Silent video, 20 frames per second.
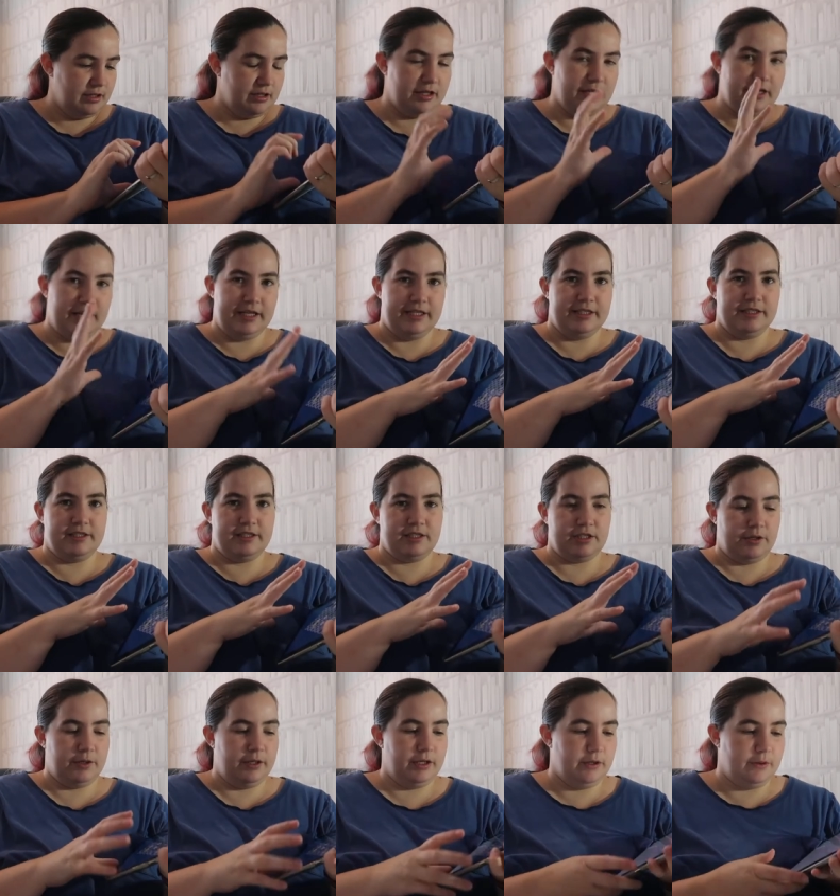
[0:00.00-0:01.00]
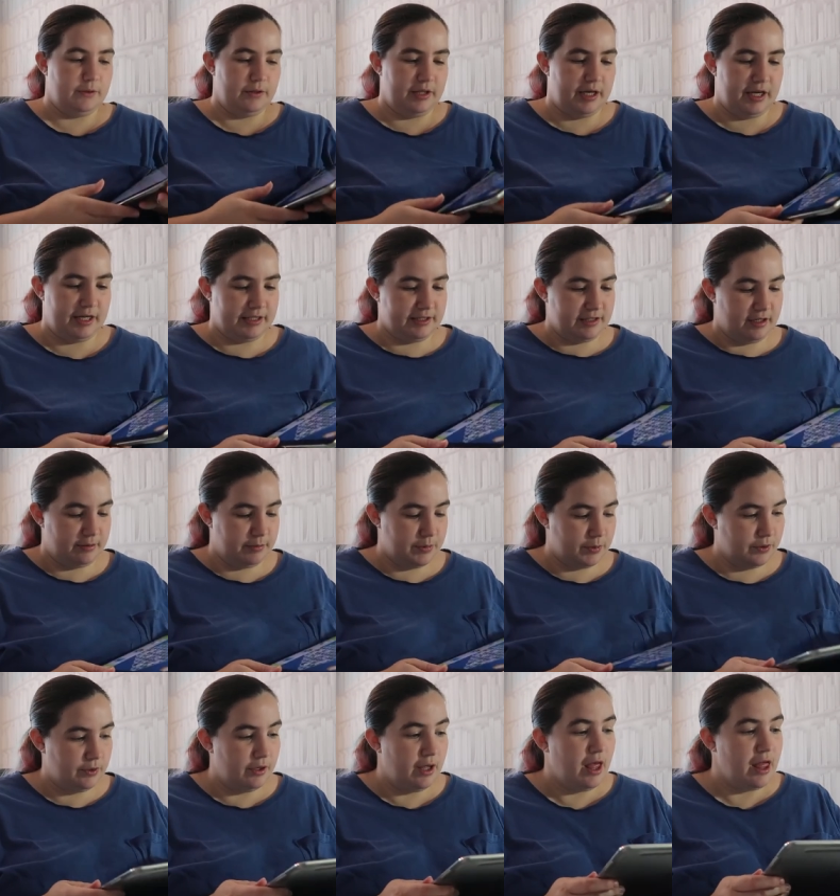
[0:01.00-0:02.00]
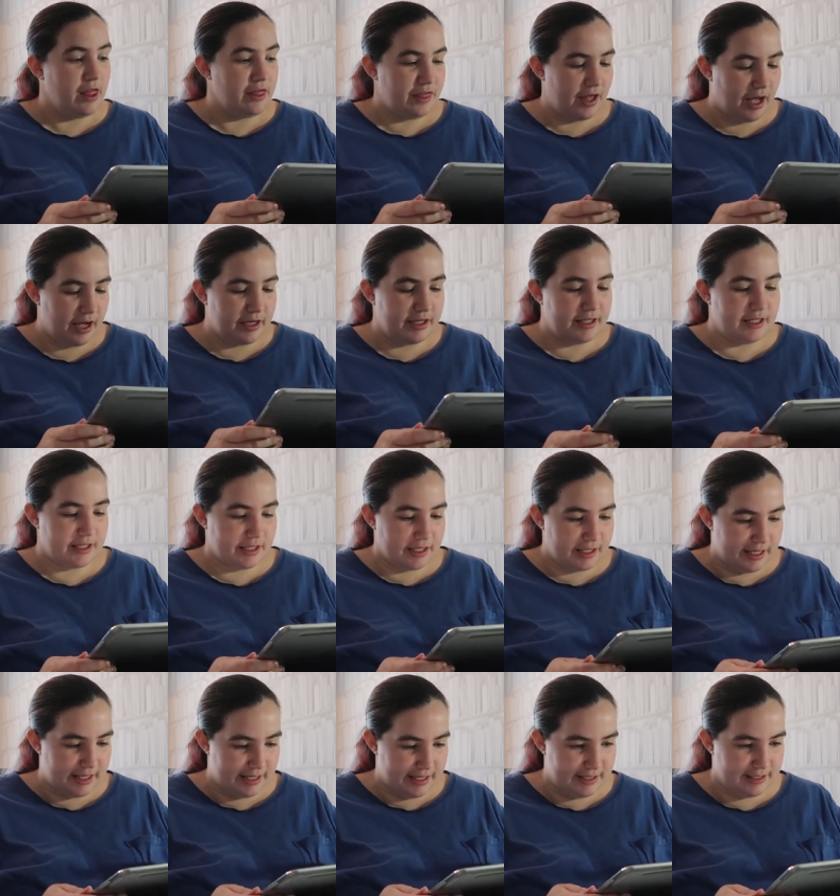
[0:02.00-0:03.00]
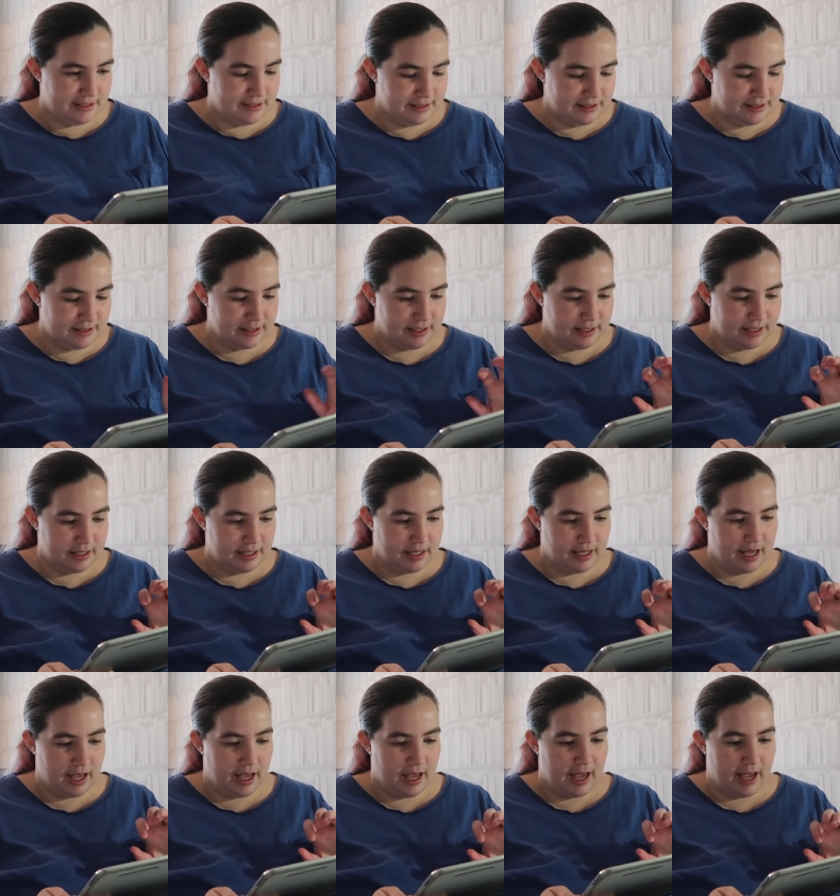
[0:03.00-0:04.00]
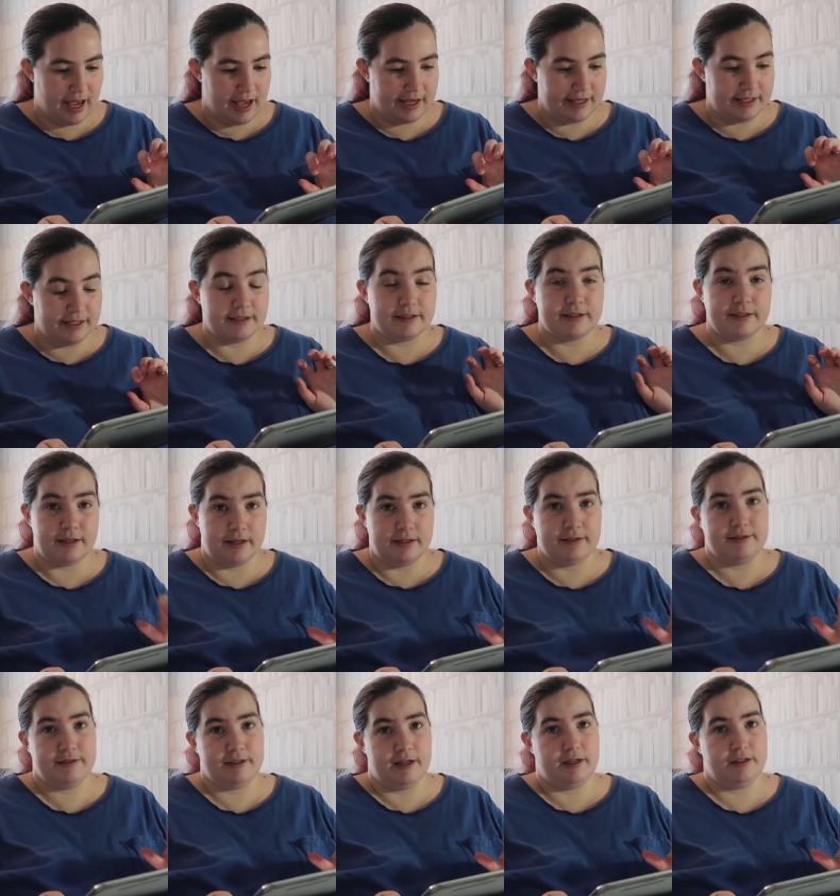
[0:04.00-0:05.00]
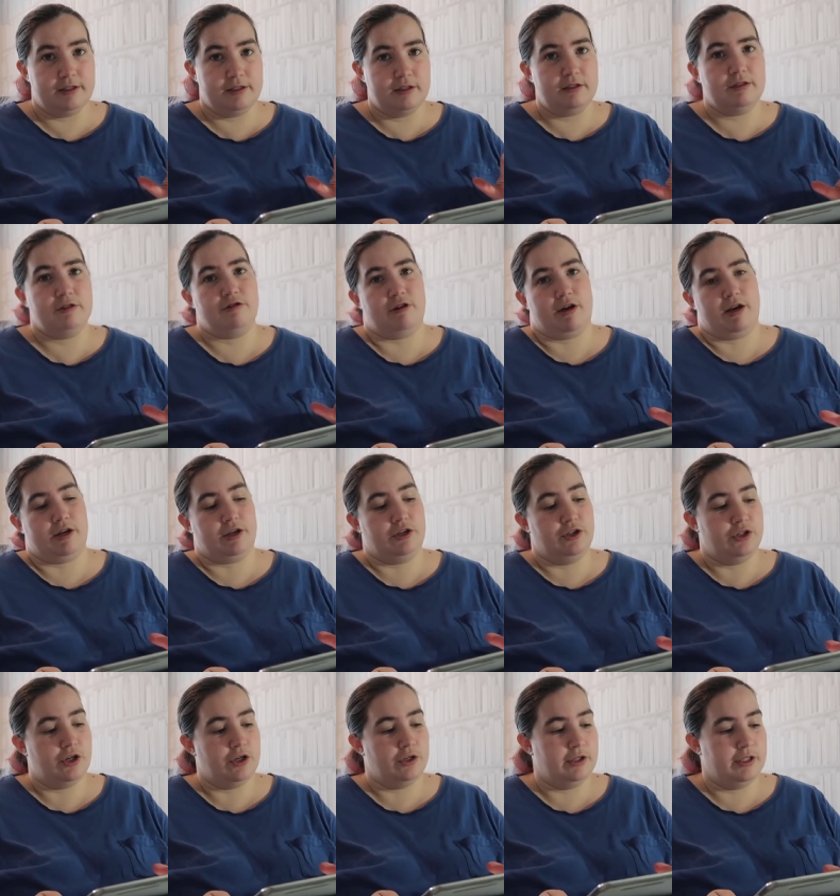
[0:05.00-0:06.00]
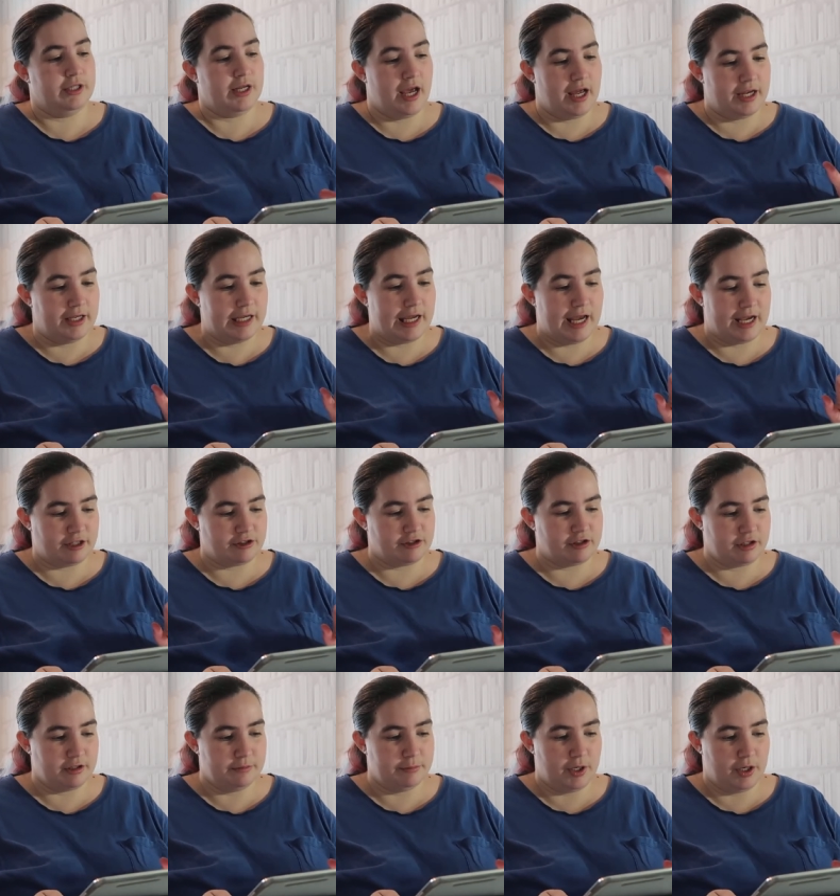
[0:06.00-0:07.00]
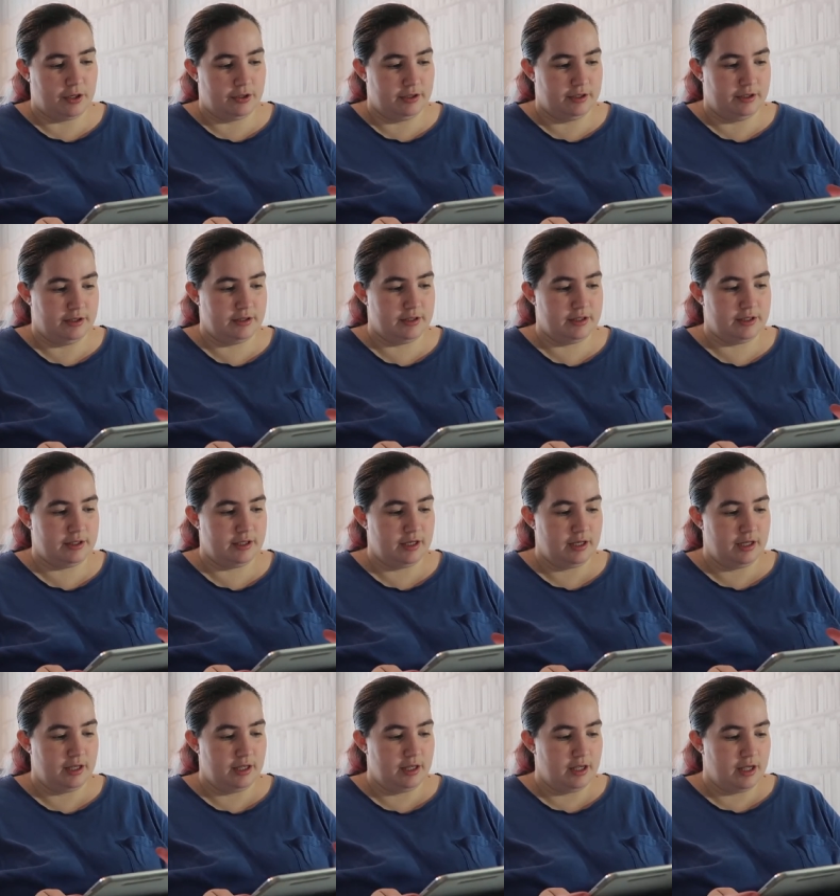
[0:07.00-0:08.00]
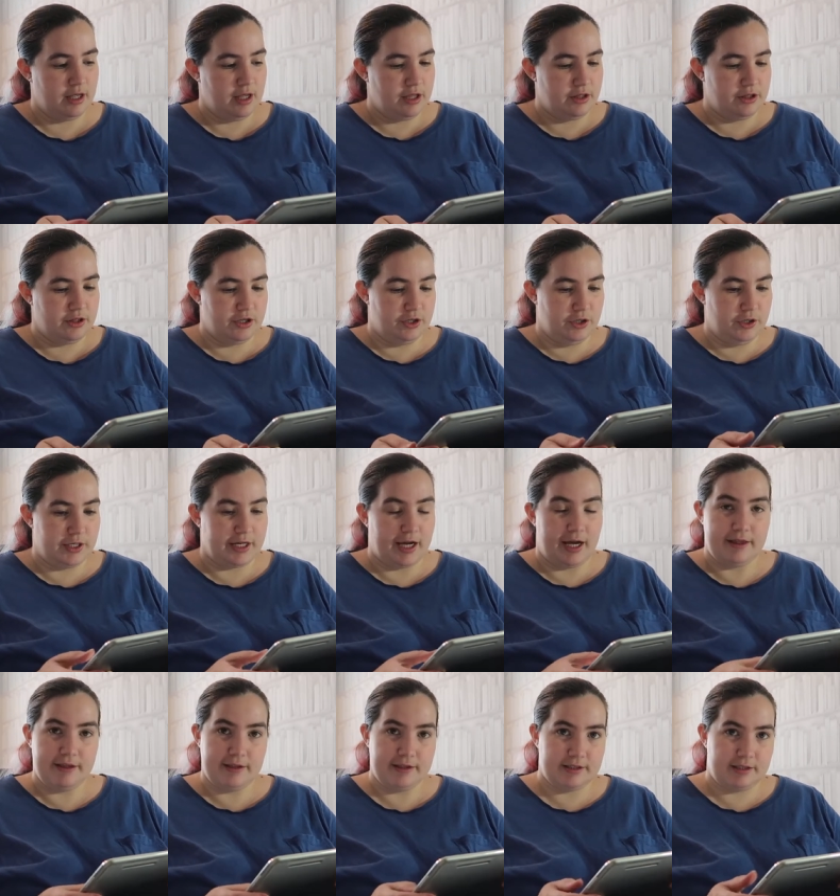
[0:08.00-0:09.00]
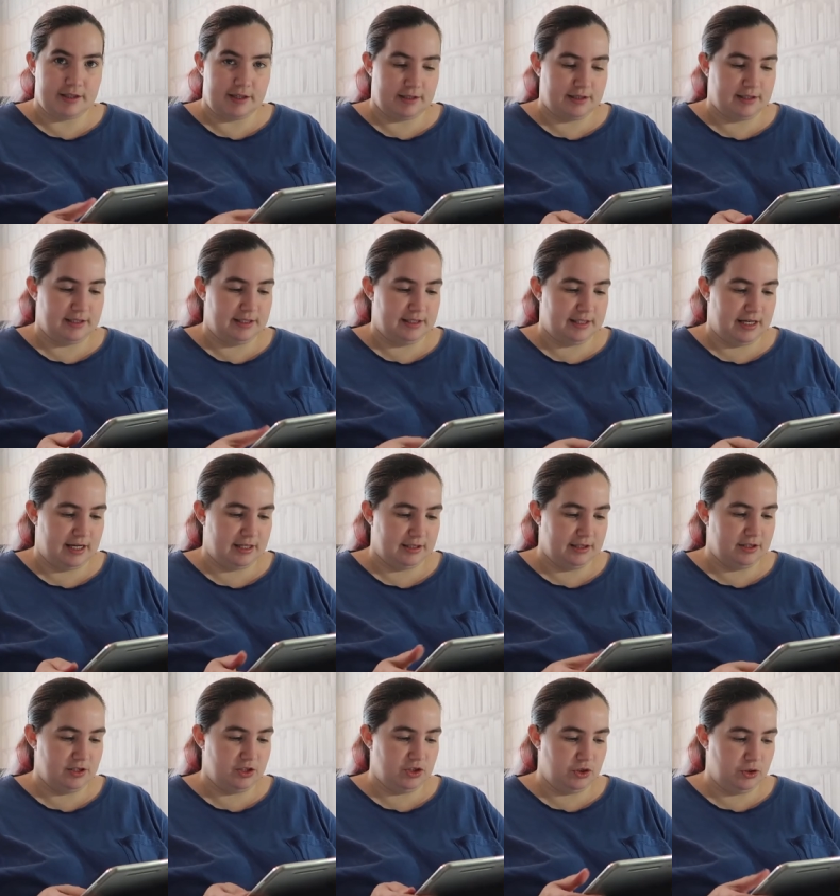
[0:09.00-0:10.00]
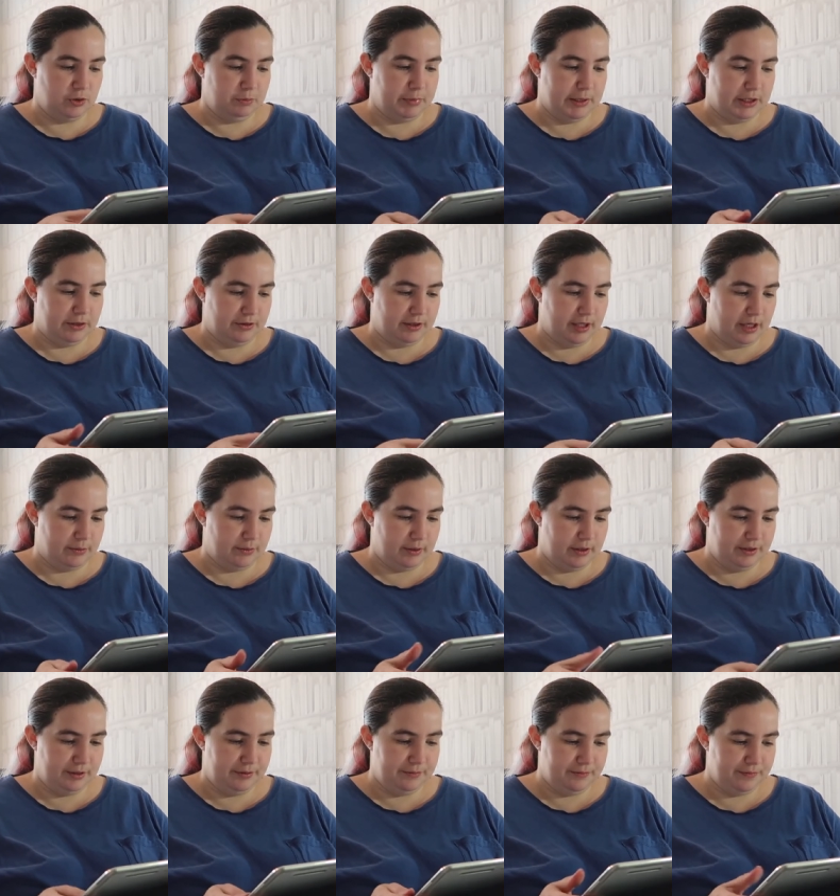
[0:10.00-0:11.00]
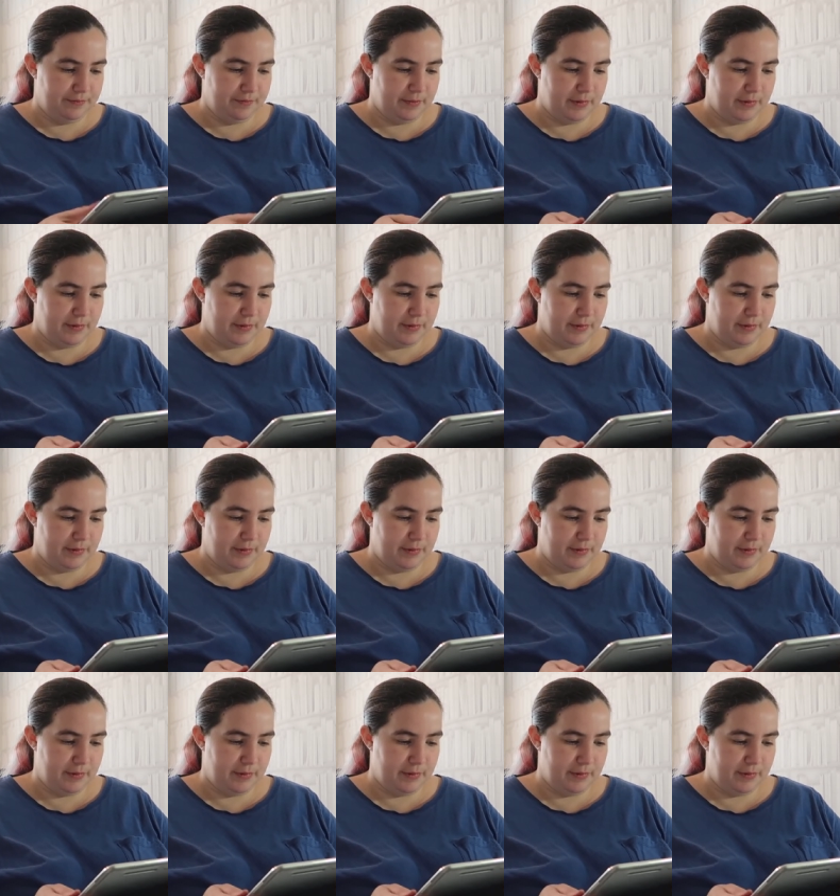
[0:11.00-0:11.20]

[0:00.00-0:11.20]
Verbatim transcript: that it's showing you on that example, that is a starter set track. You don't need any extra components than you get in the starter set to build that one.